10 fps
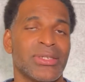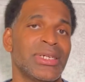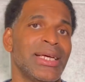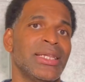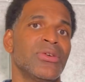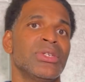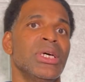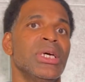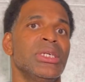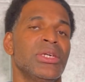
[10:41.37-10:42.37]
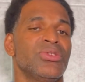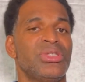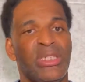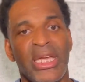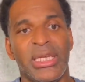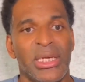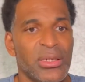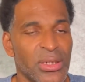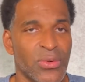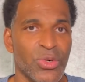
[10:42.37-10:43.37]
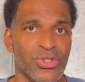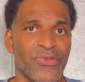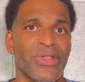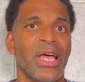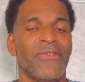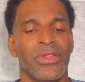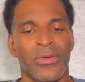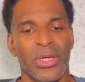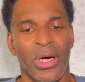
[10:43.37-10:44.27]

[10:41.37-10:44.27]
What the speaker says: And they would take it once you've left.